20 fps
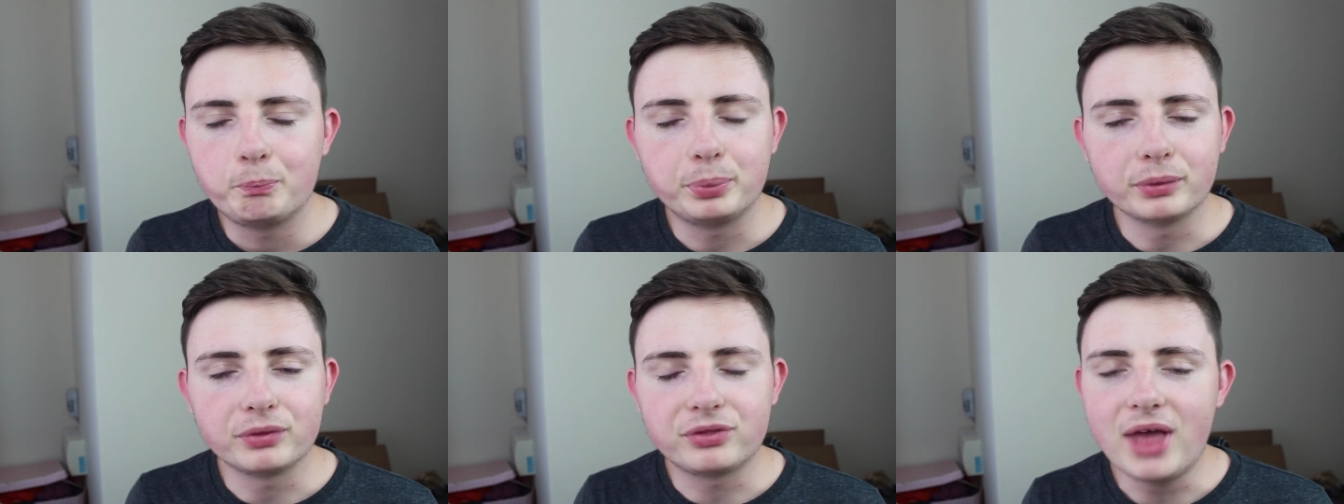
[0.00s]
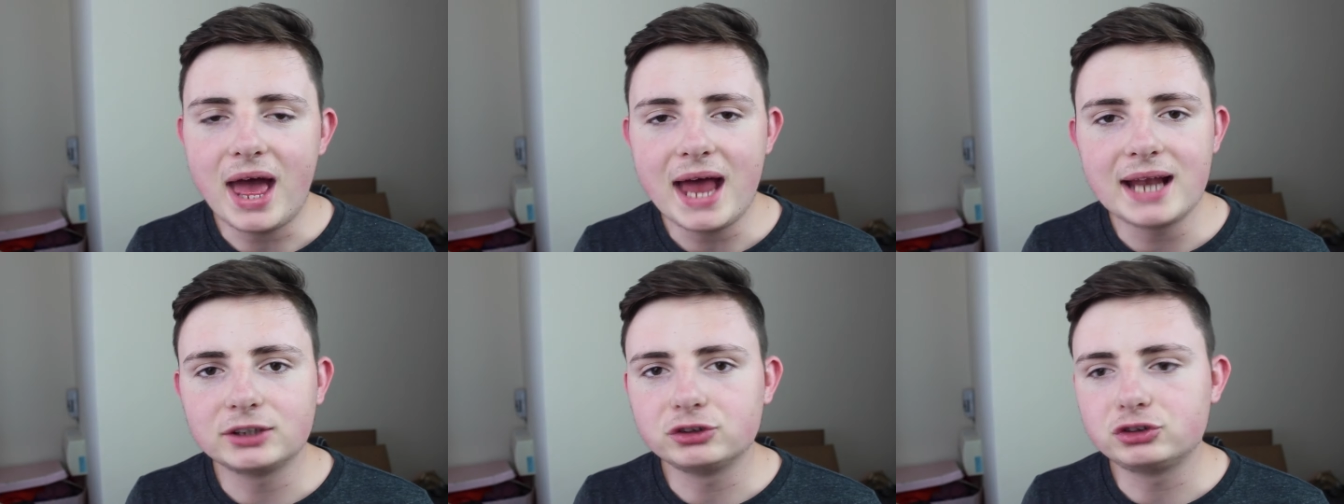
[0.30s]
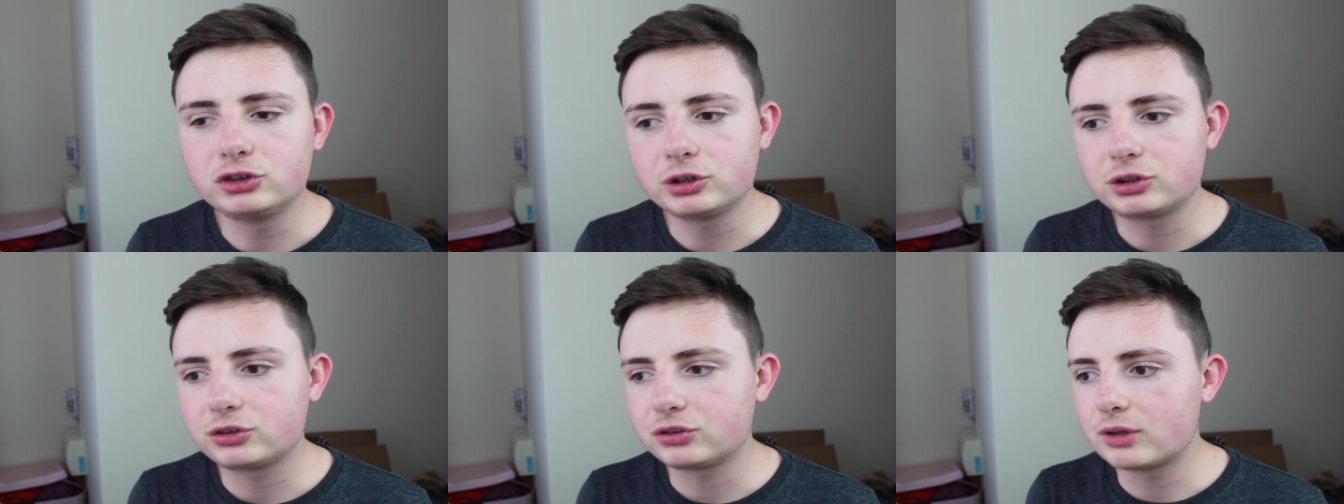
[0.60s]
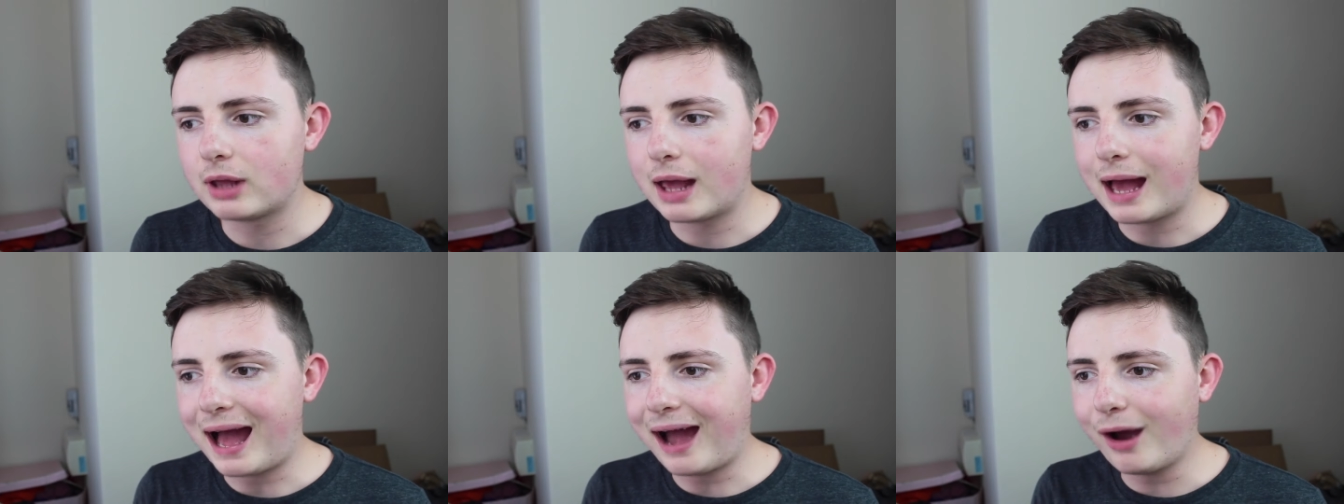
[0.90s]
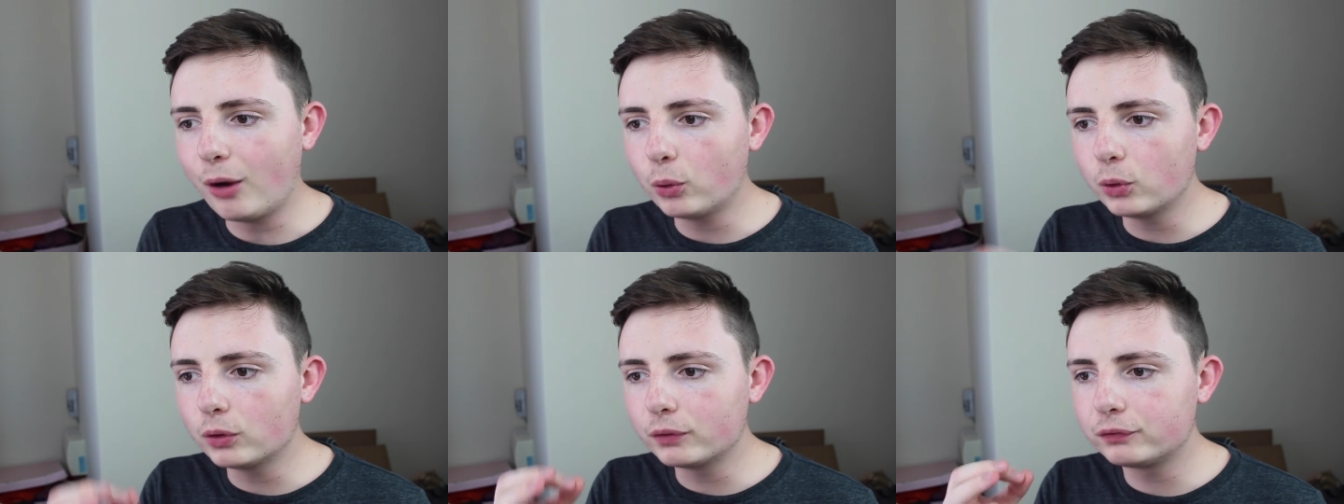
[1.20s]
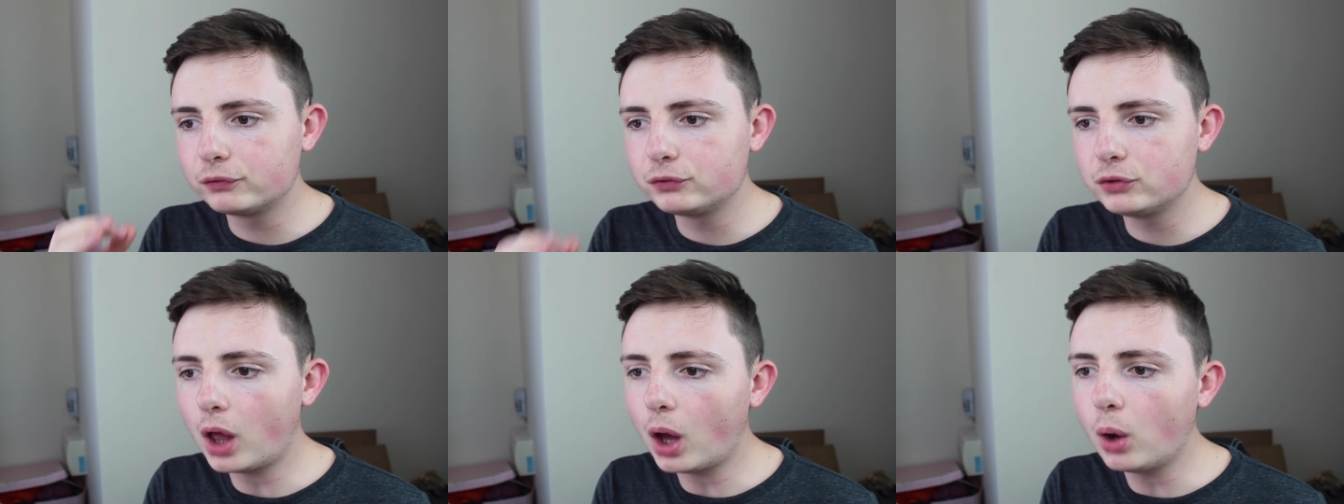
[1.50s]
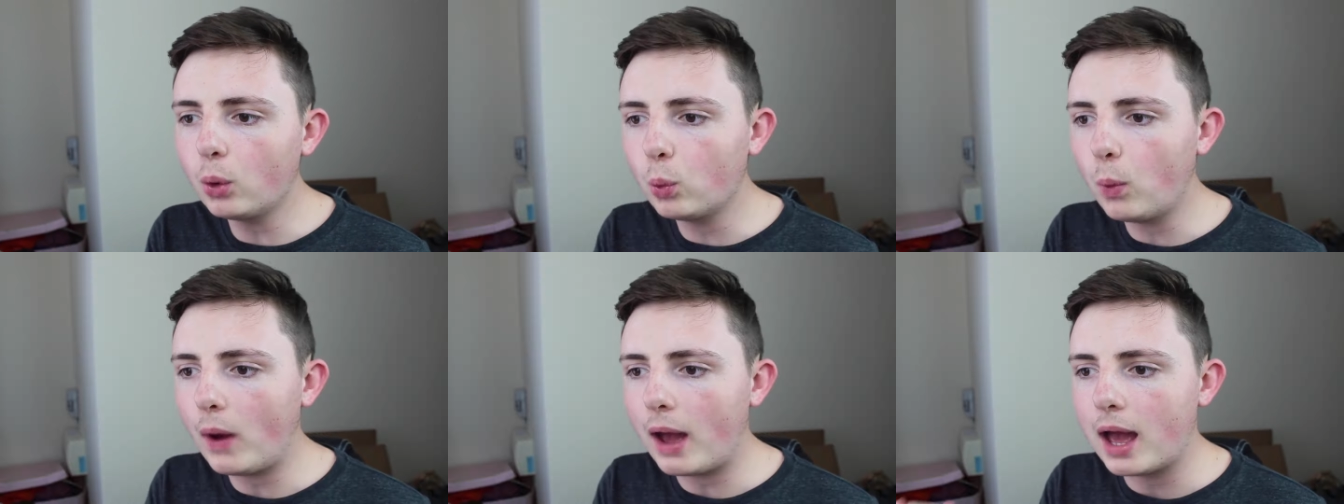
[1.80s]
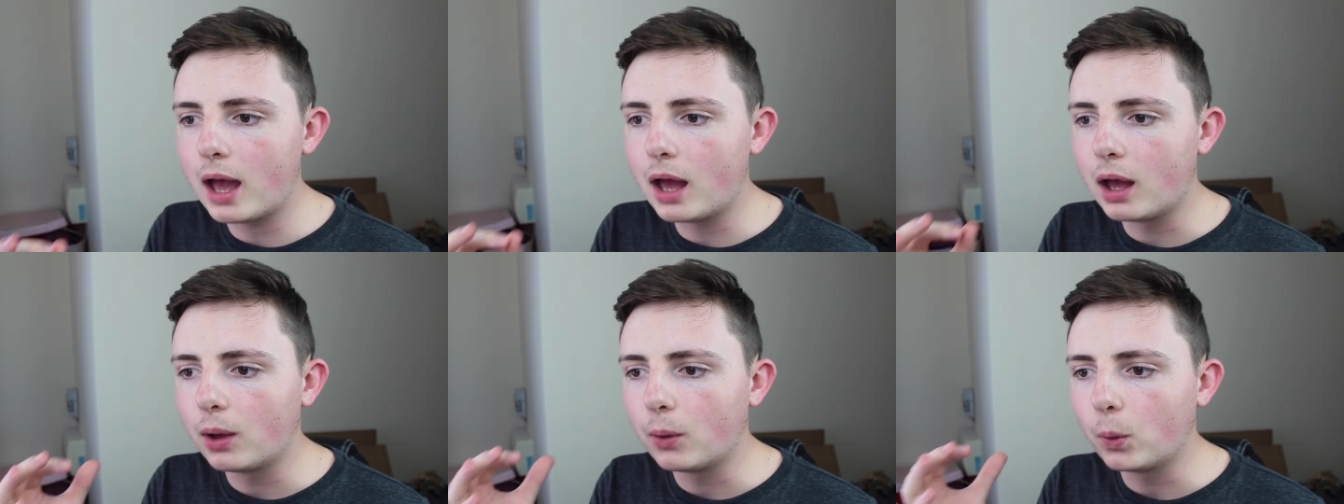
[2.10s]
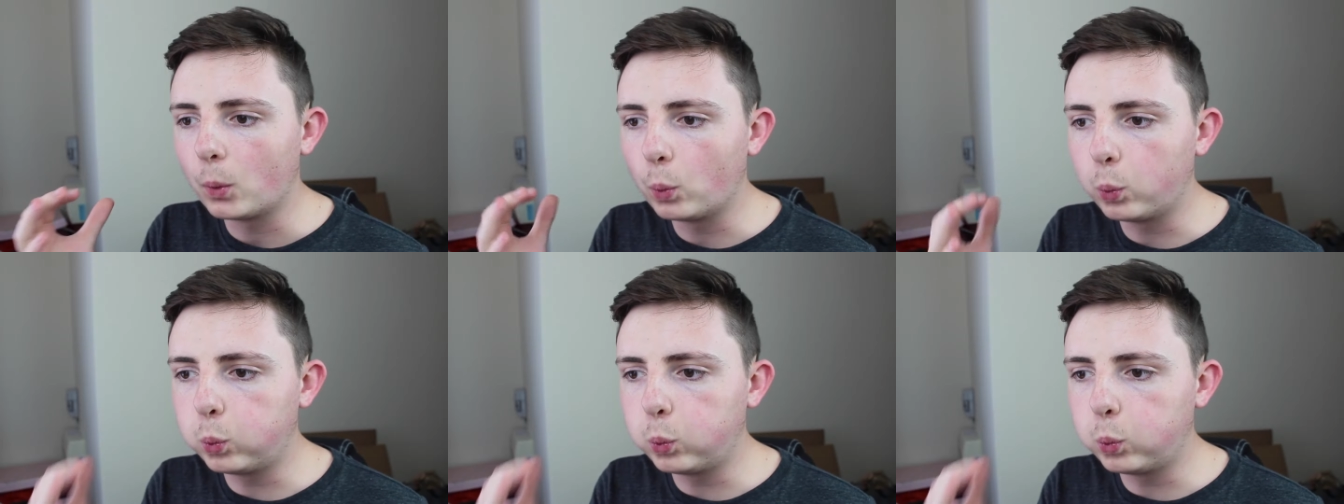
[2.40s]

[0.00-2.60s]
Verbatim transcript: But then, just out of nowhere,